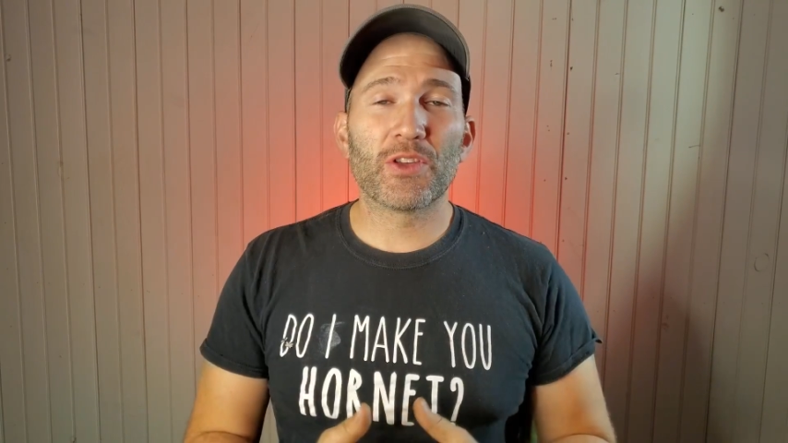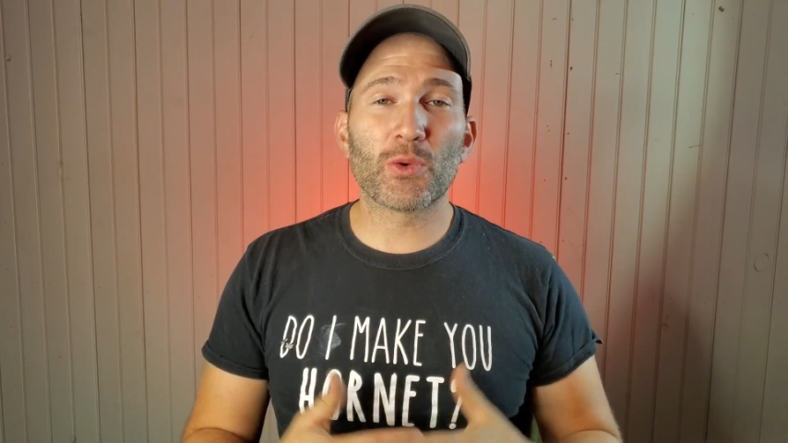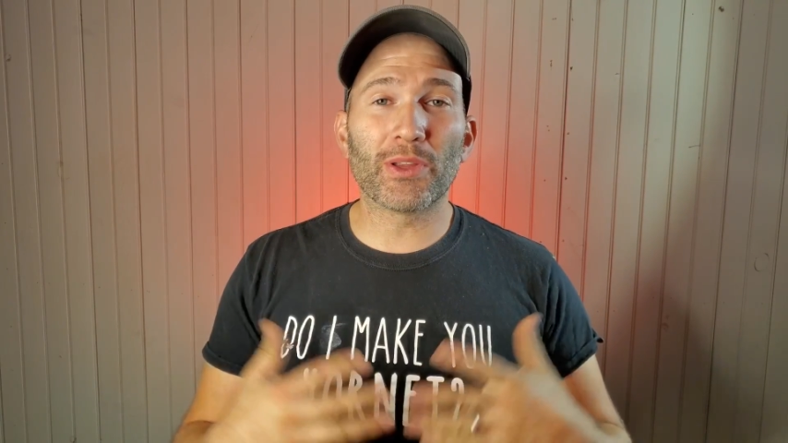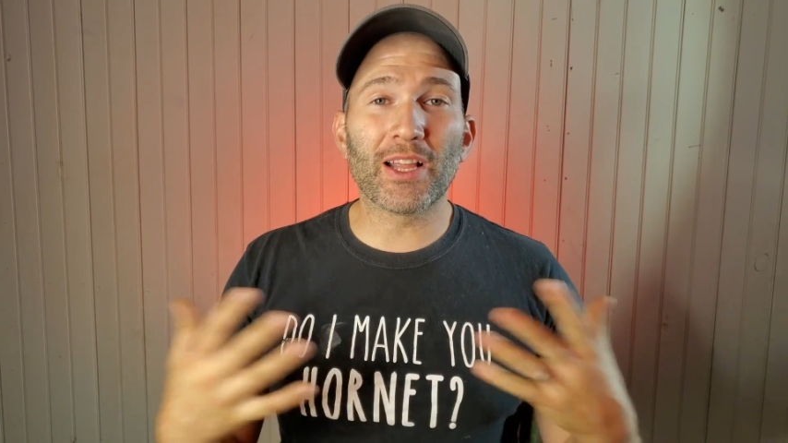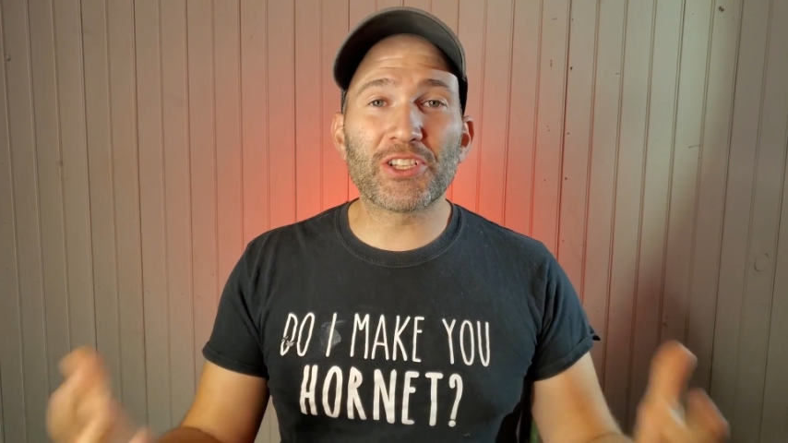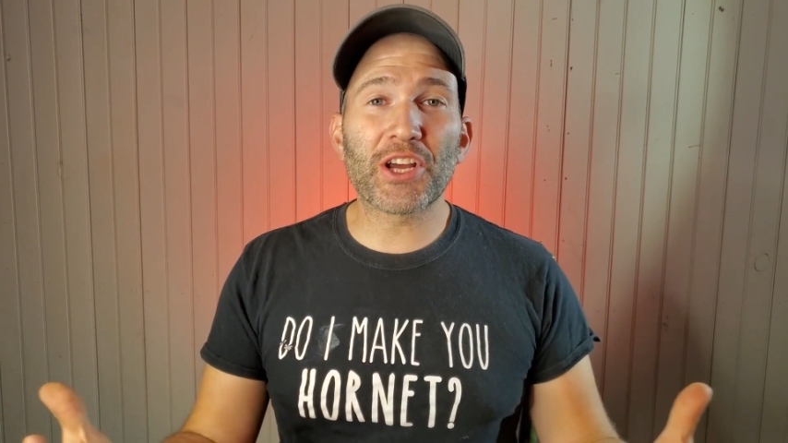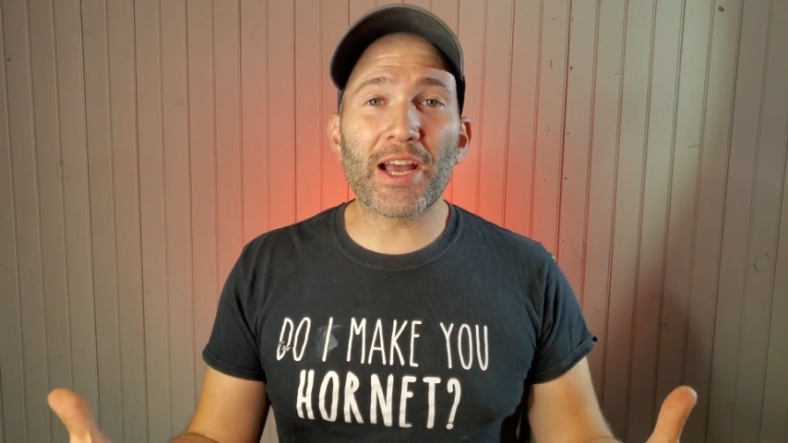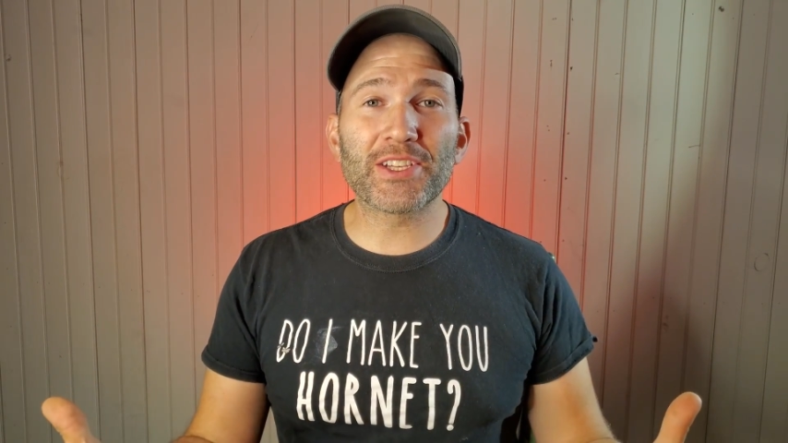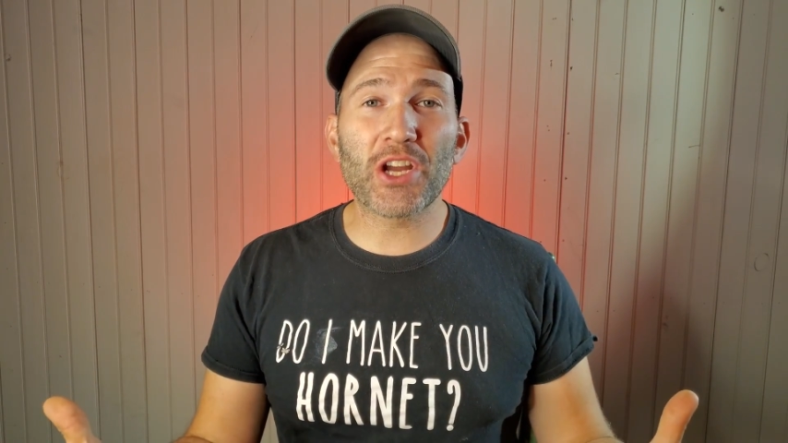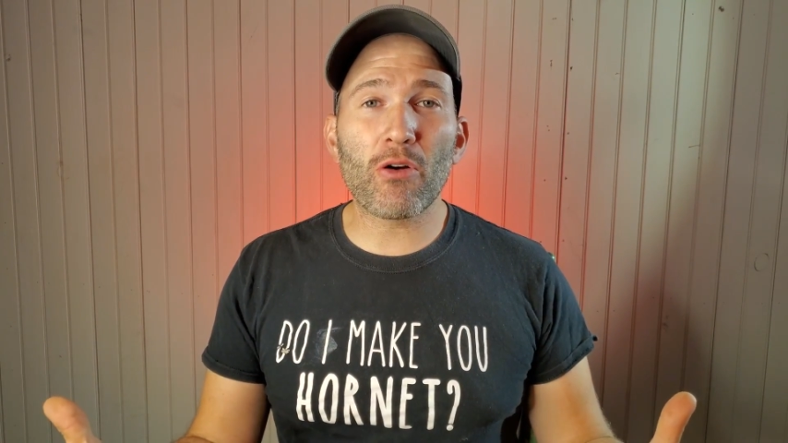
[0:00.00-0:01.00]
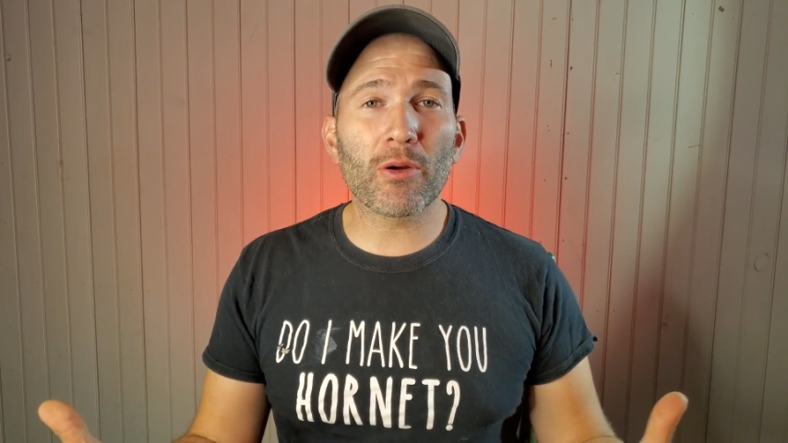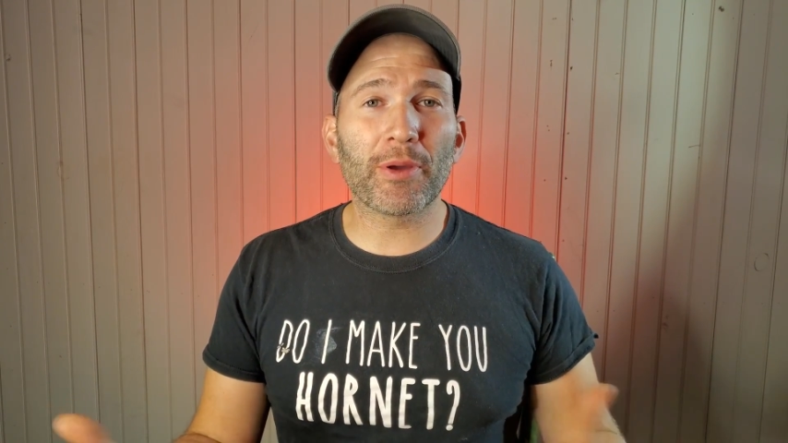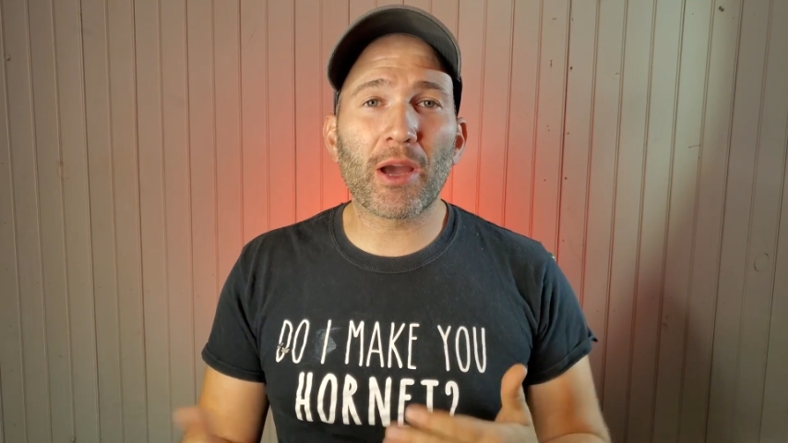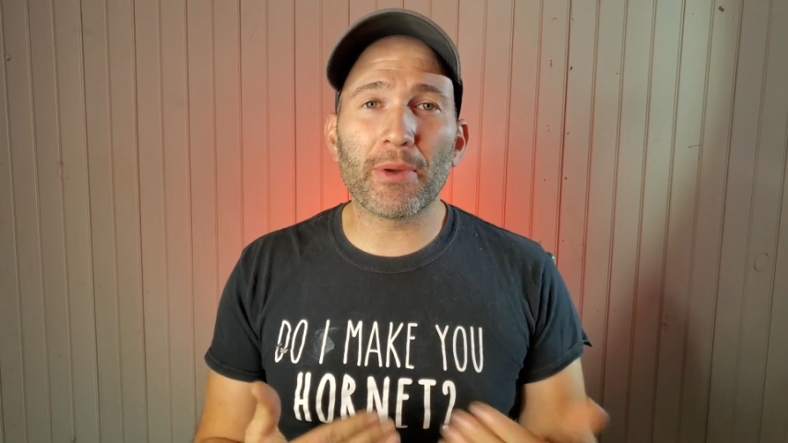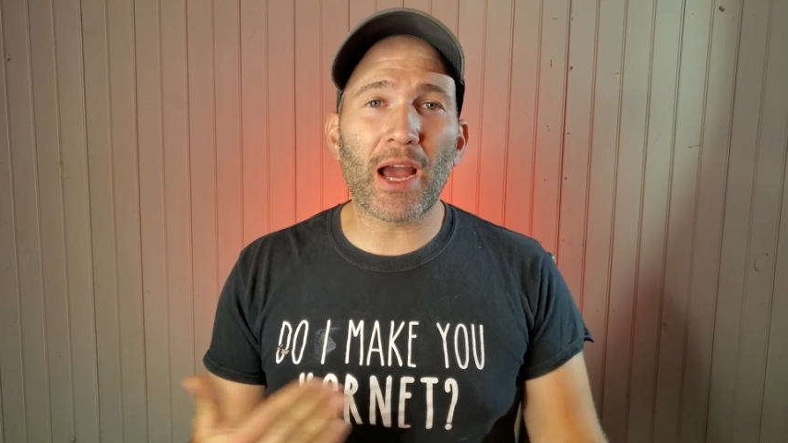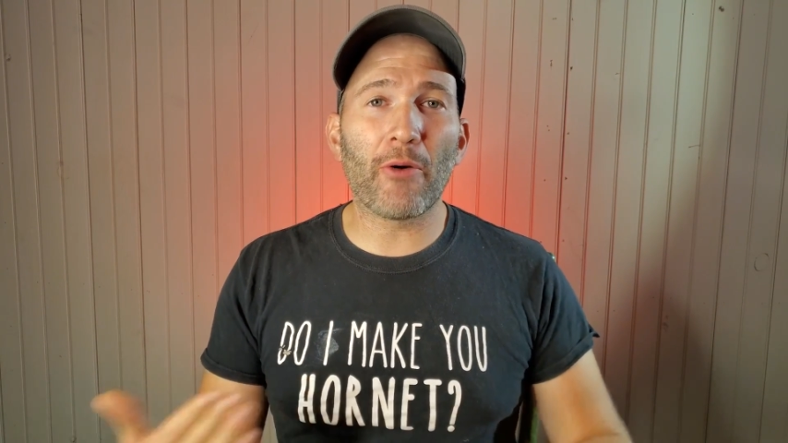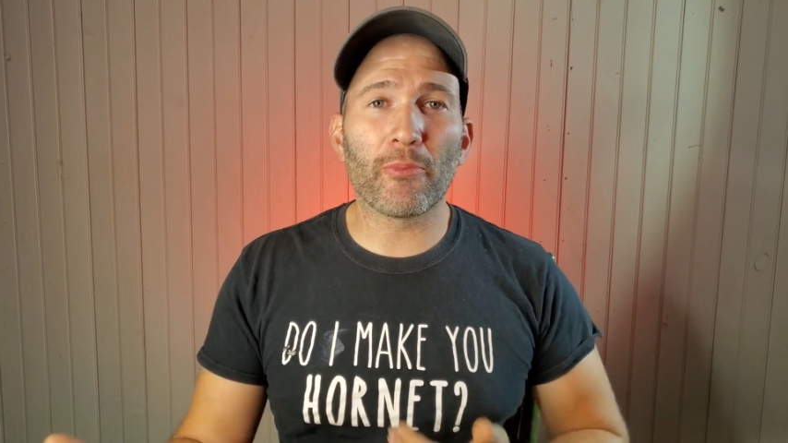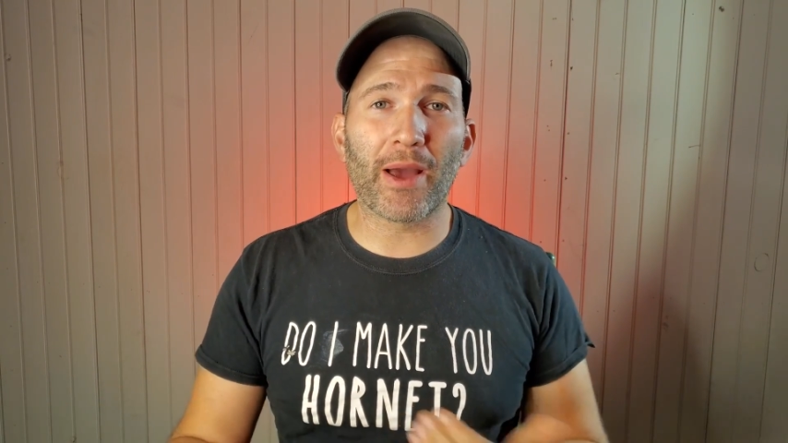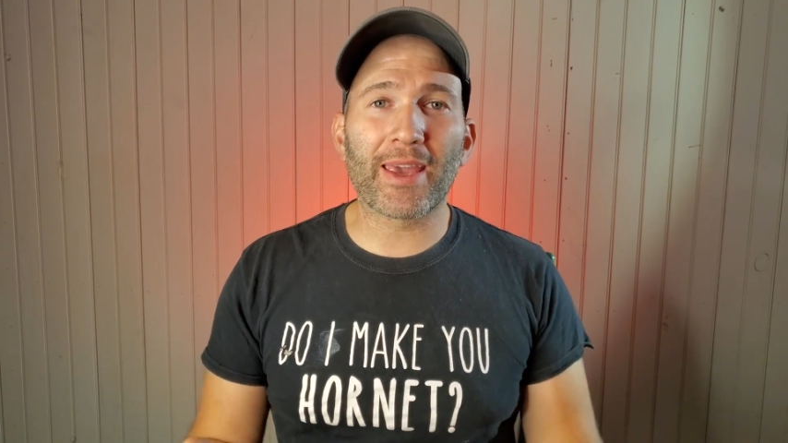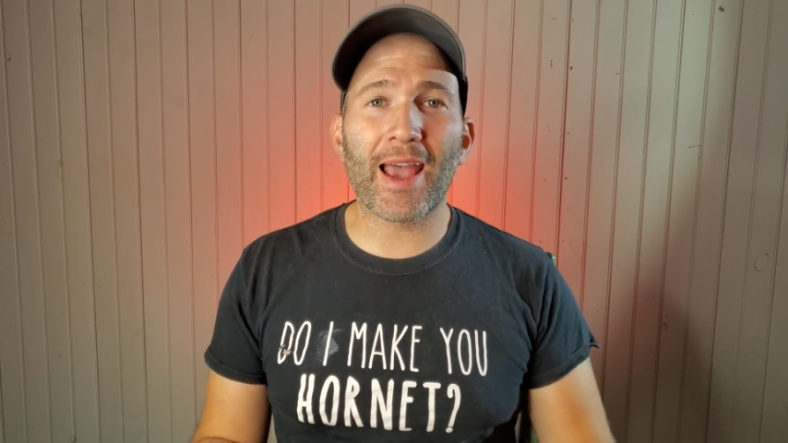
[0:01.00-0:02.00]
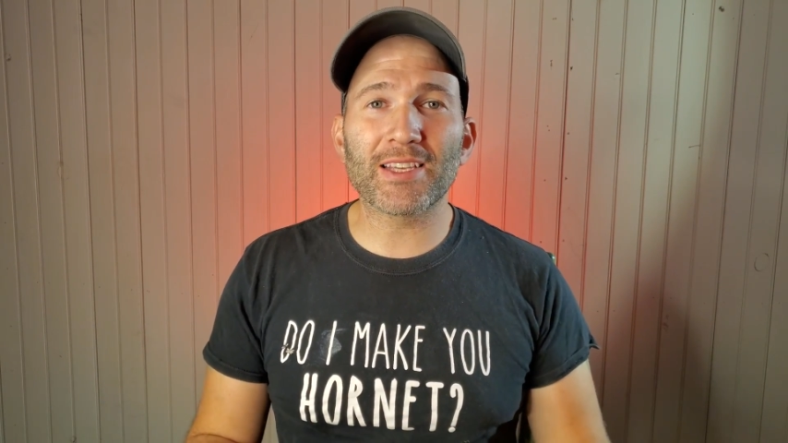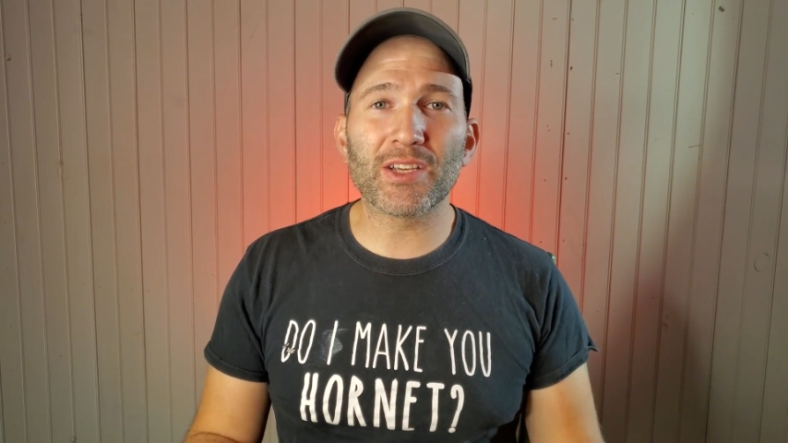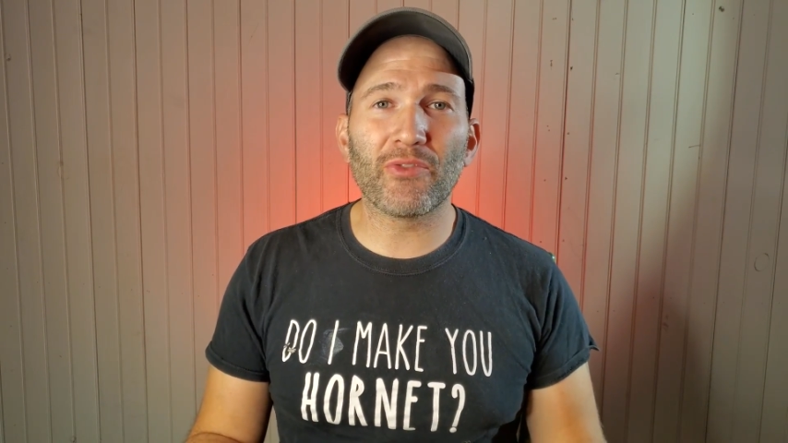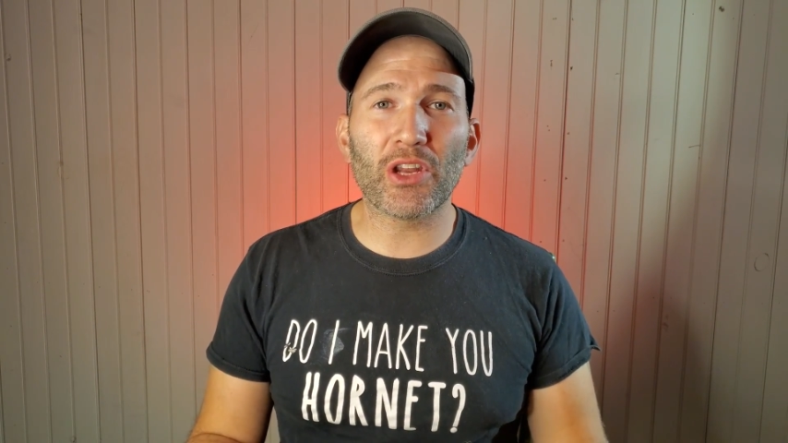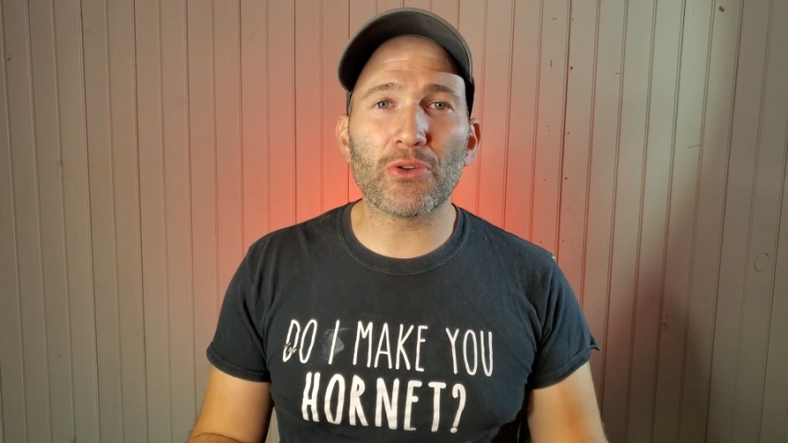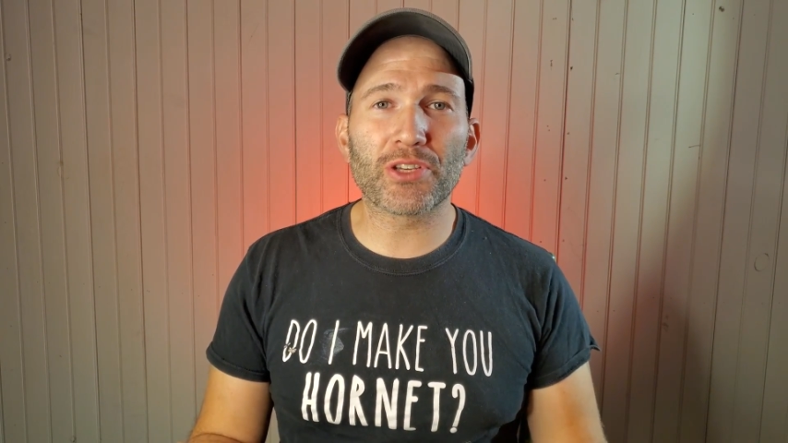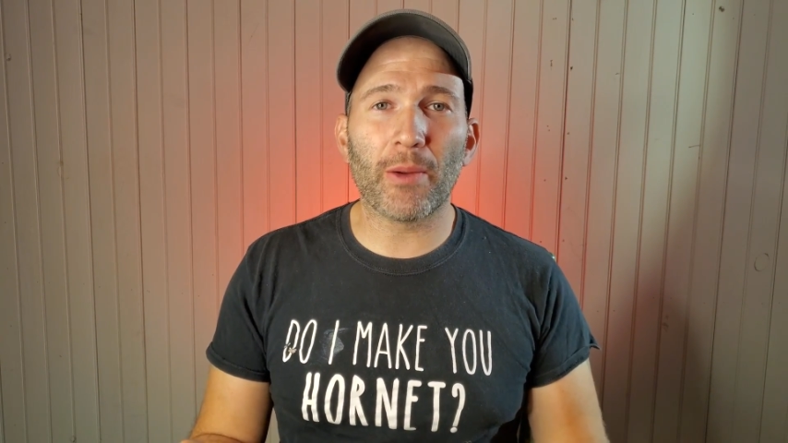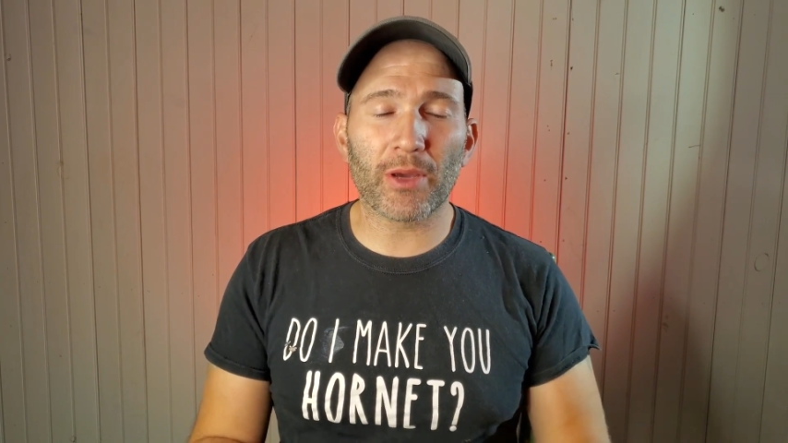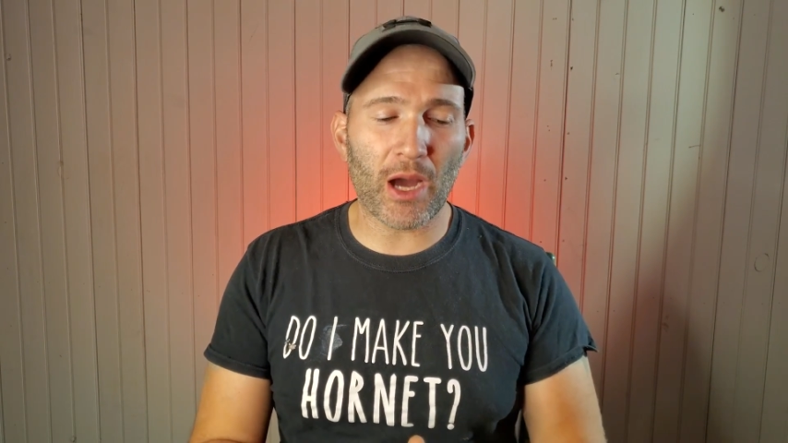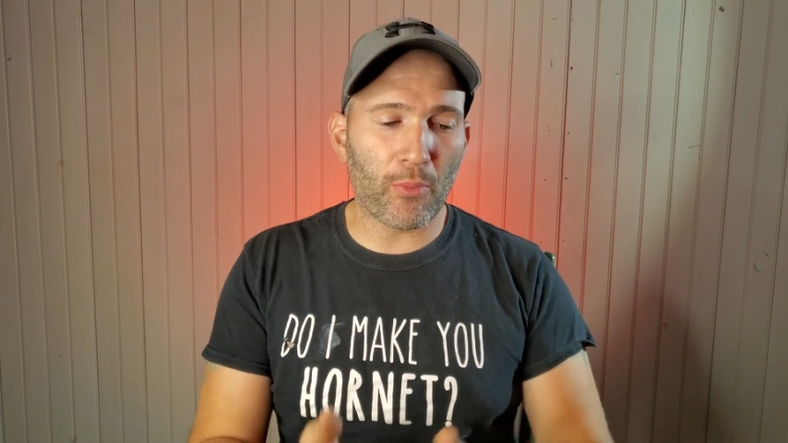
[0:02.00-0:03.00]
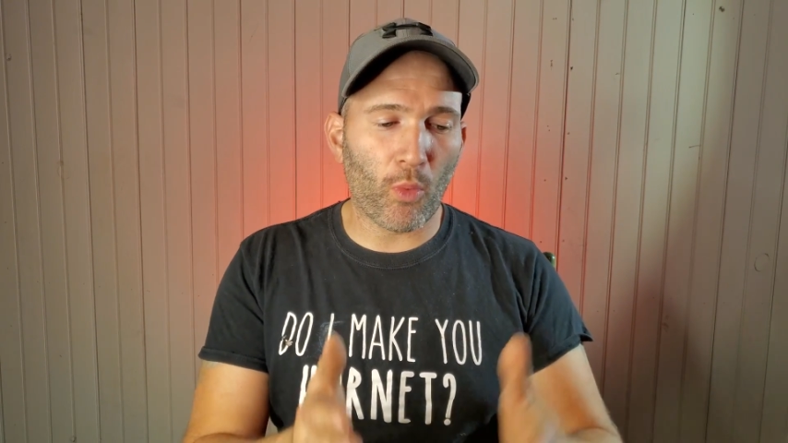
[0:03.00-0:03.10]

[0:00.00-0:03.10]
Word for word: So I wanted to let you guys know I'm going to be coming out with my casting videos coming up,